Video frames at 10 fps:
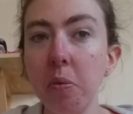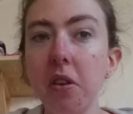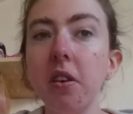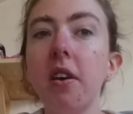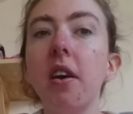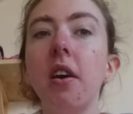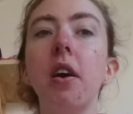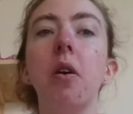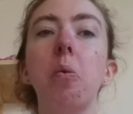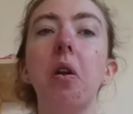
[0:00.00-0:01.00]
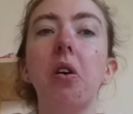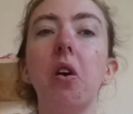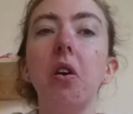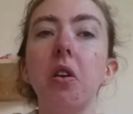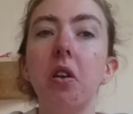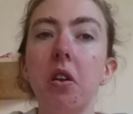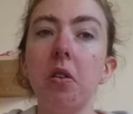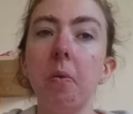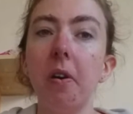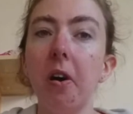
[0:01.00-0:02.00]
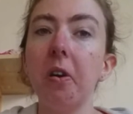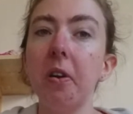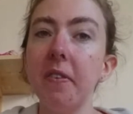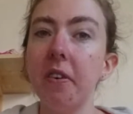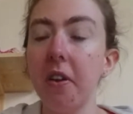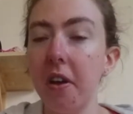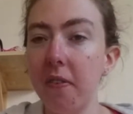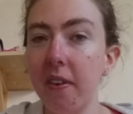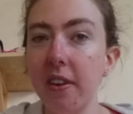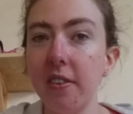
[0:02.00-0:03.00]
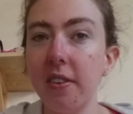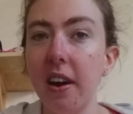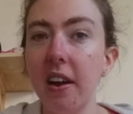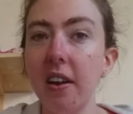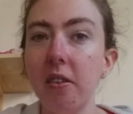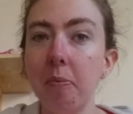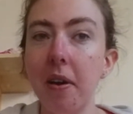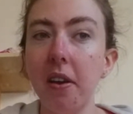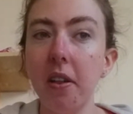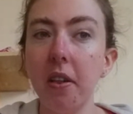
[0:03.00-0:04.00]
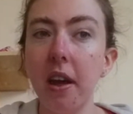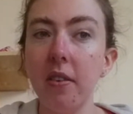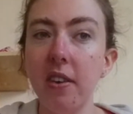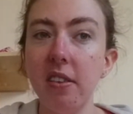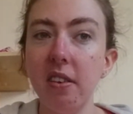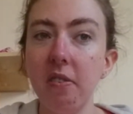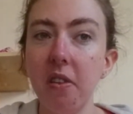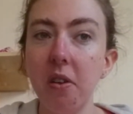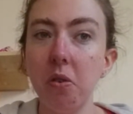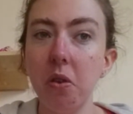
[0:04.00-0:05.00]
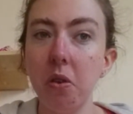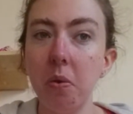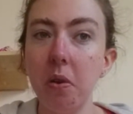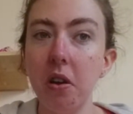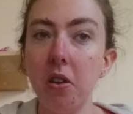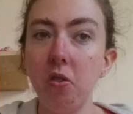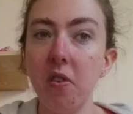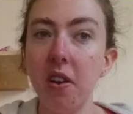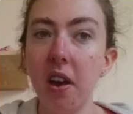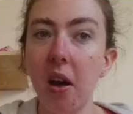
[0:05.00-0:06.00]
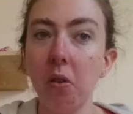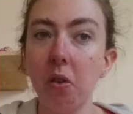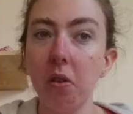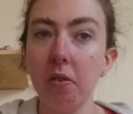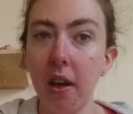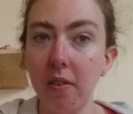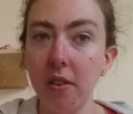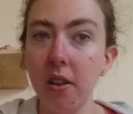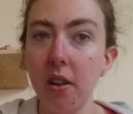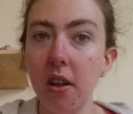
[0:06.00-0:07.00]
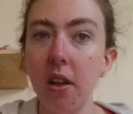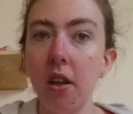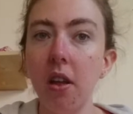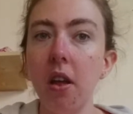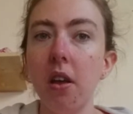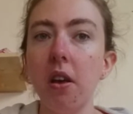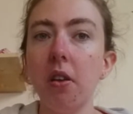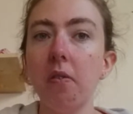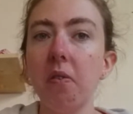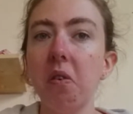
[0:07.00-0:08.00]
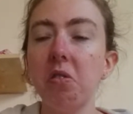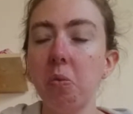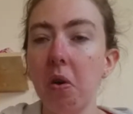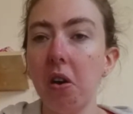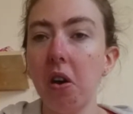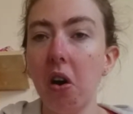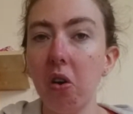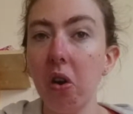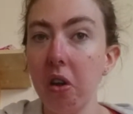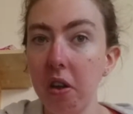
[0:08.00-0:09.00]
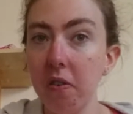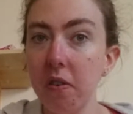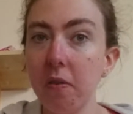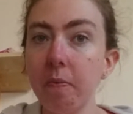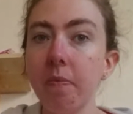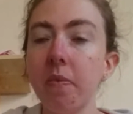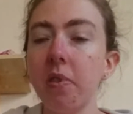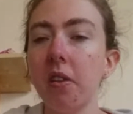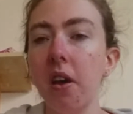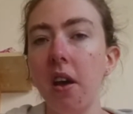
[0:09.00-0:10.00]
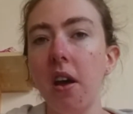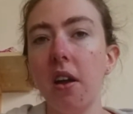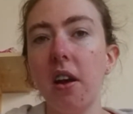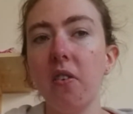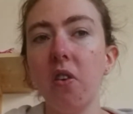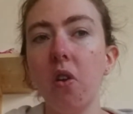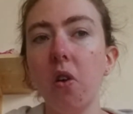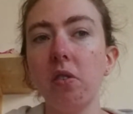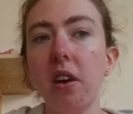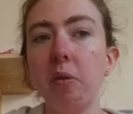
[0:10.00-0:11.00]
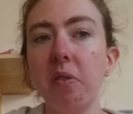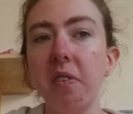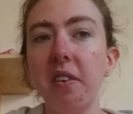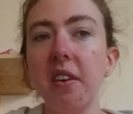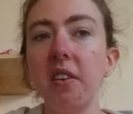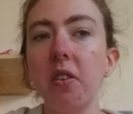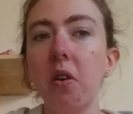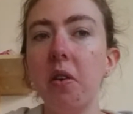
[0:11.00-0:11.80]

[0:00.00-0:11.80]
God lived on earth, and he decided to make life easier for those who were driven out of heaven and forced to work hard on earth. After a long time of thinking, God decided to